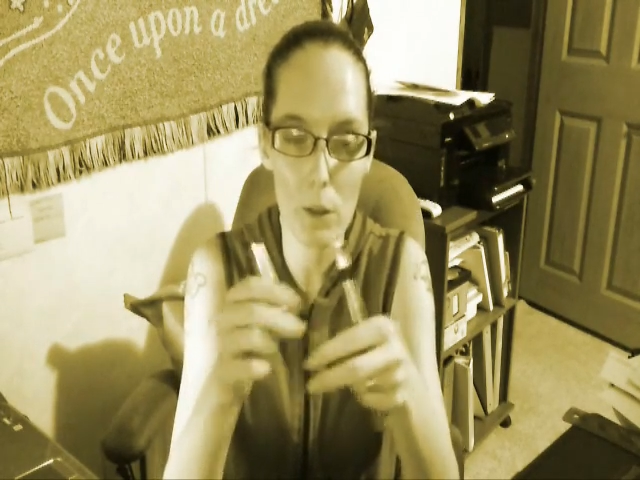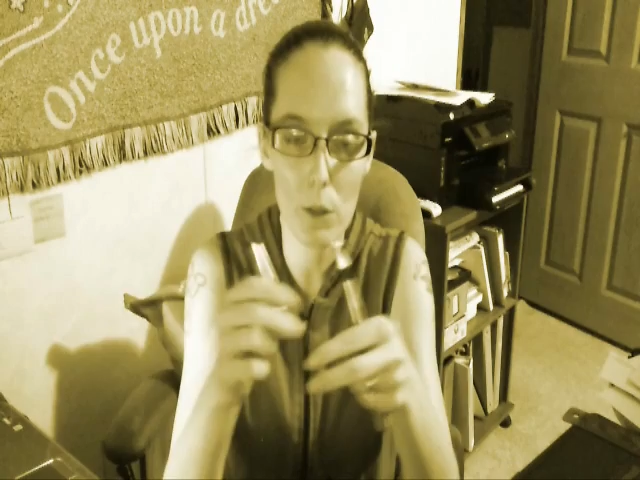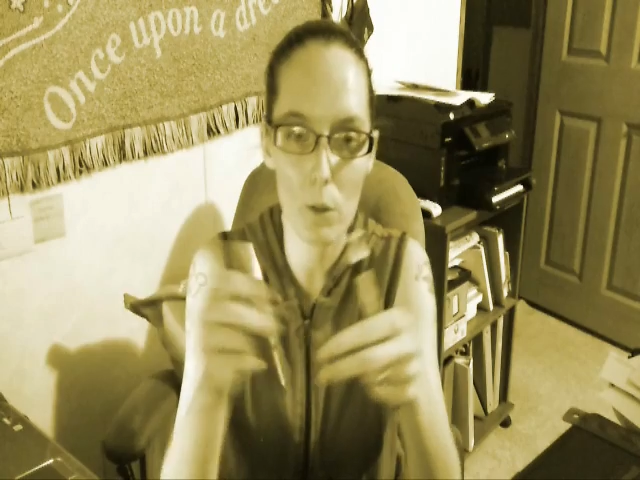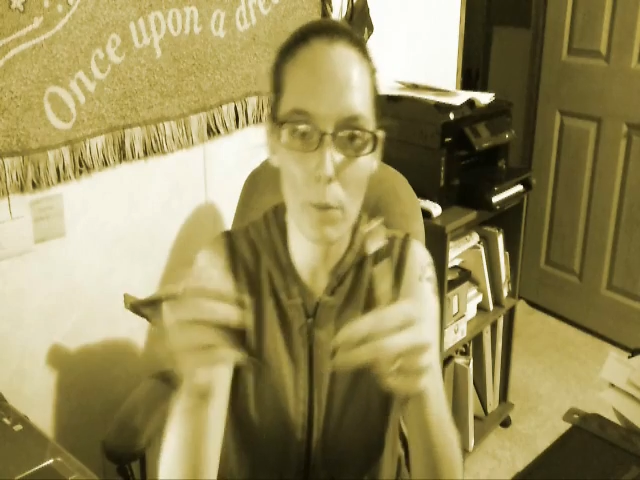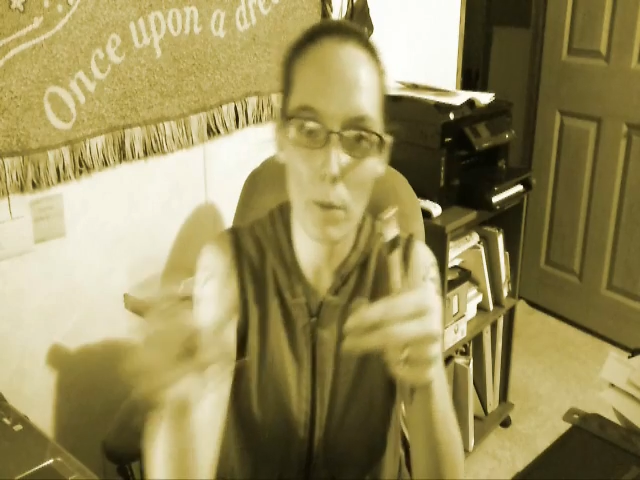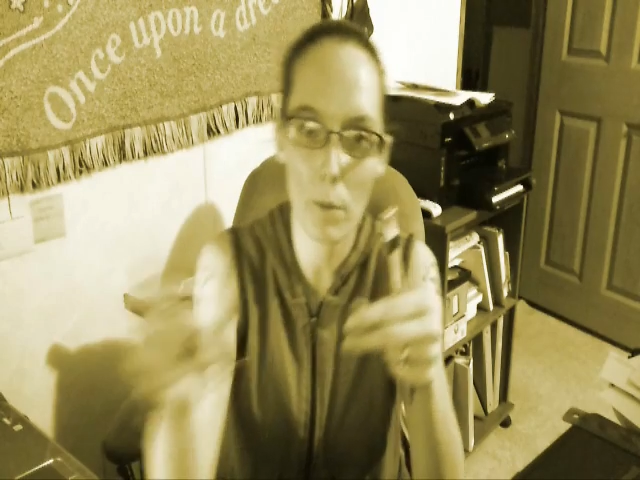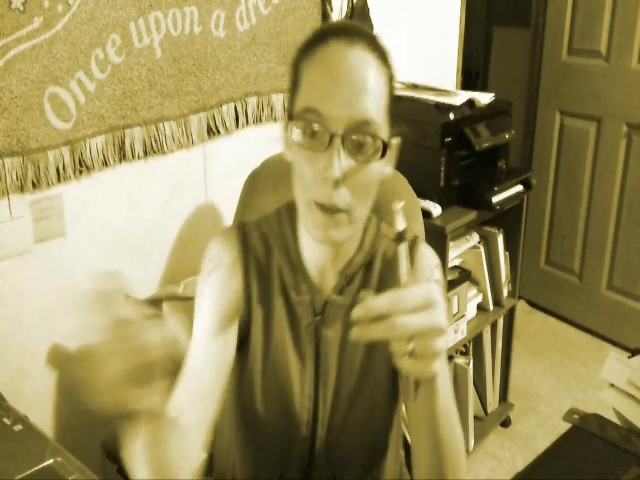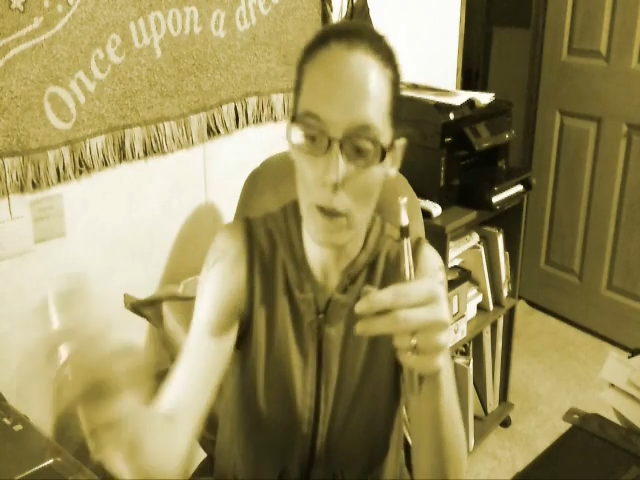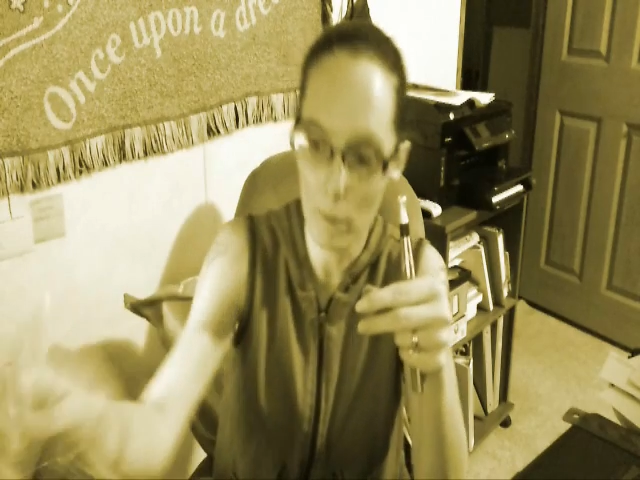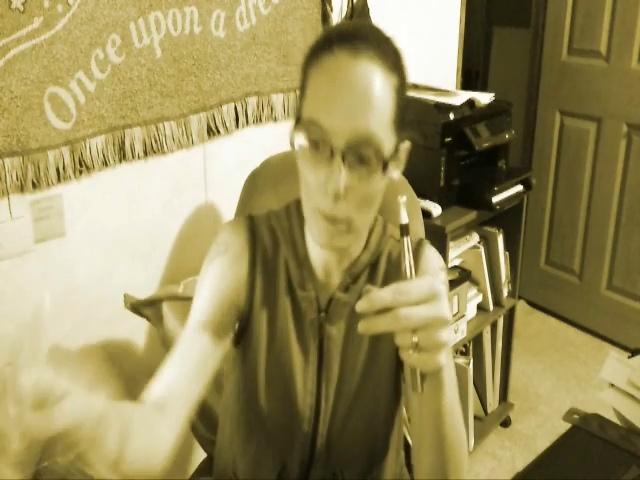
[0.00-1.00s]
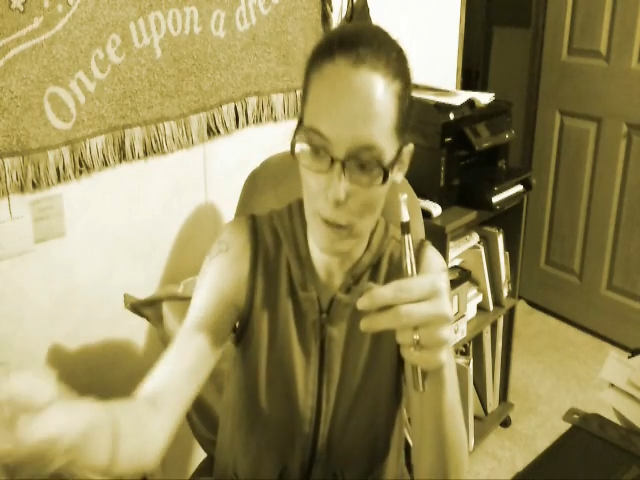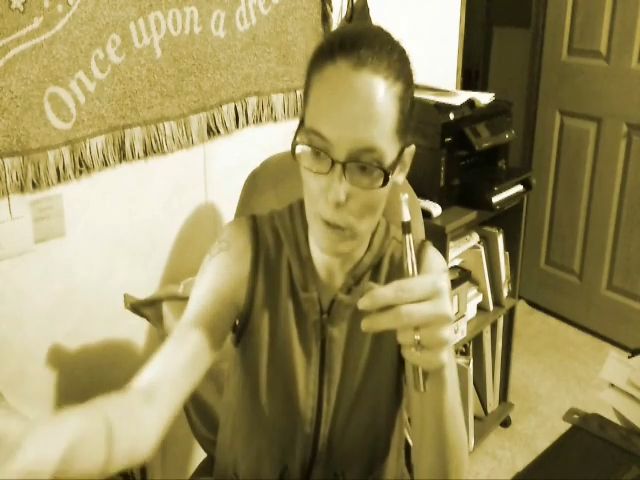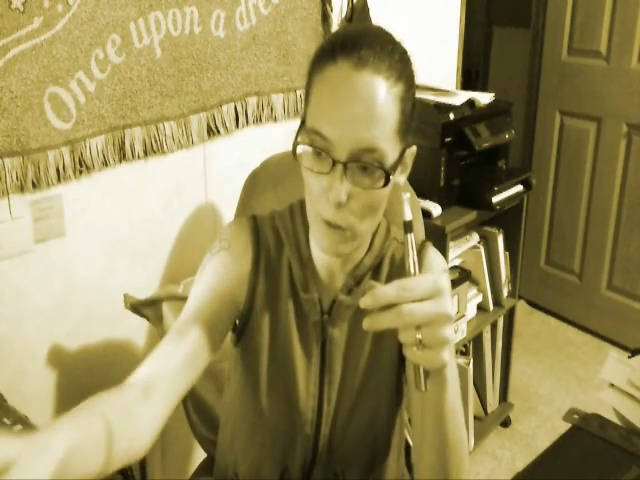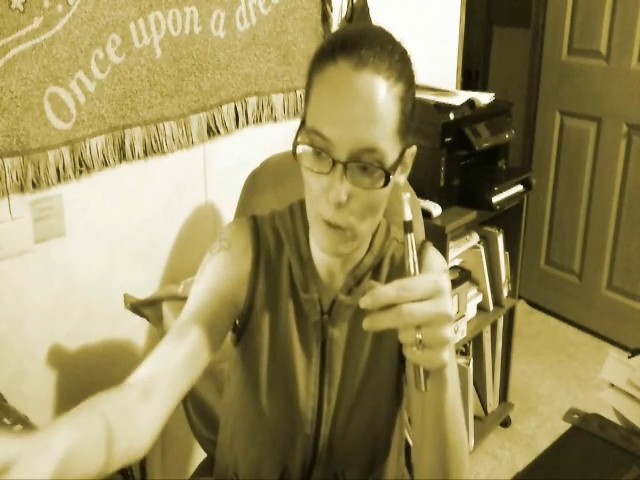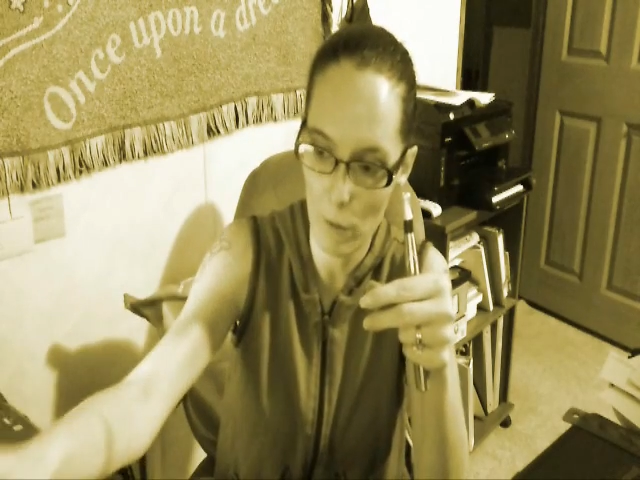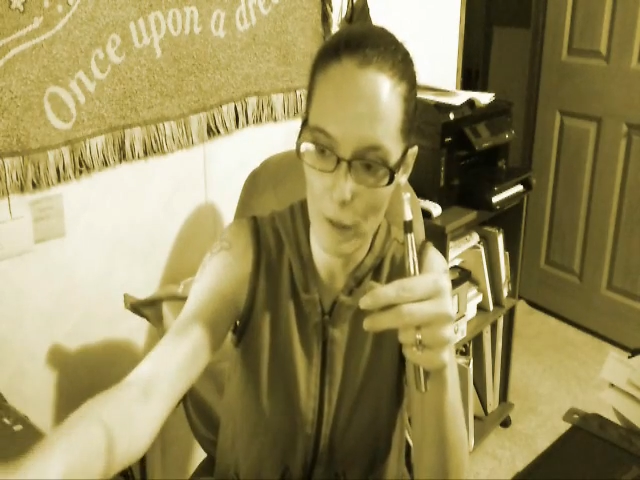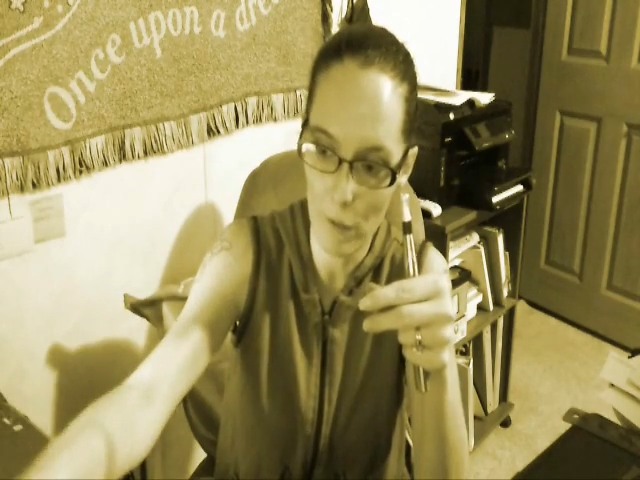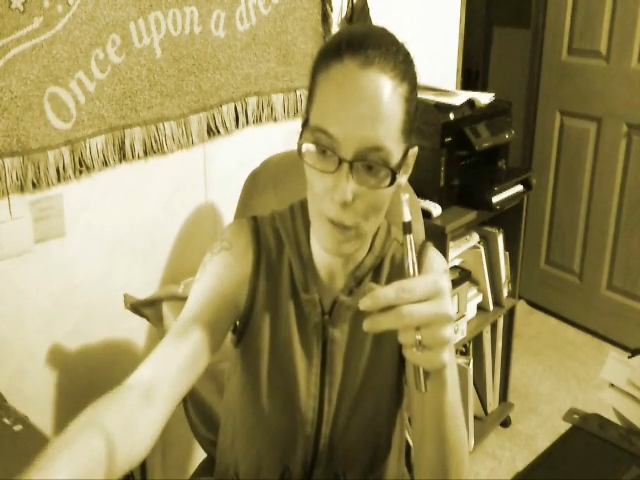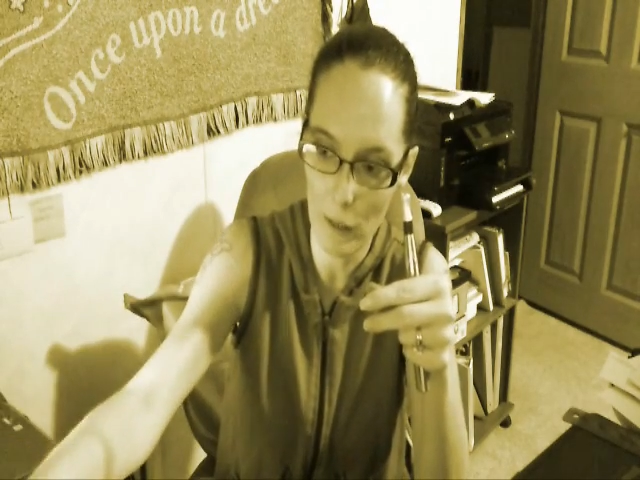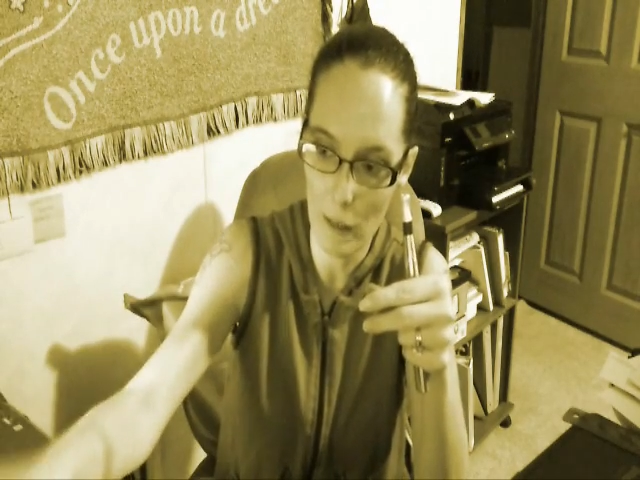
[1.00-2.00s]
strip all my Cartomizers to where
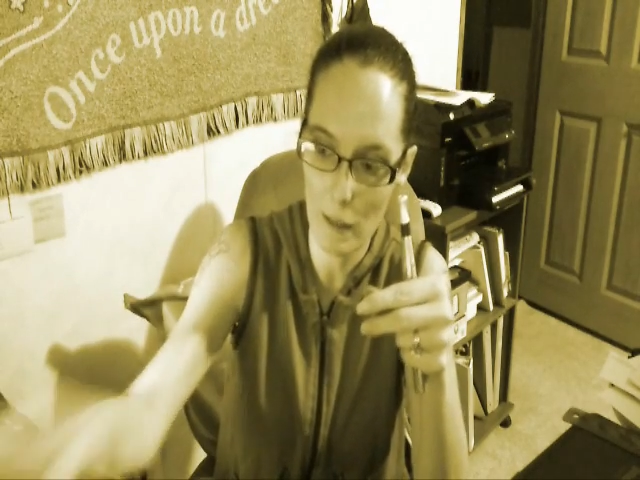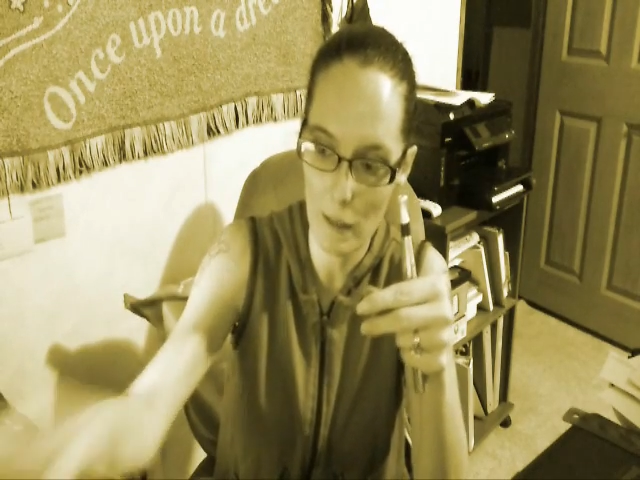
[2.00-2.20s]
they've got that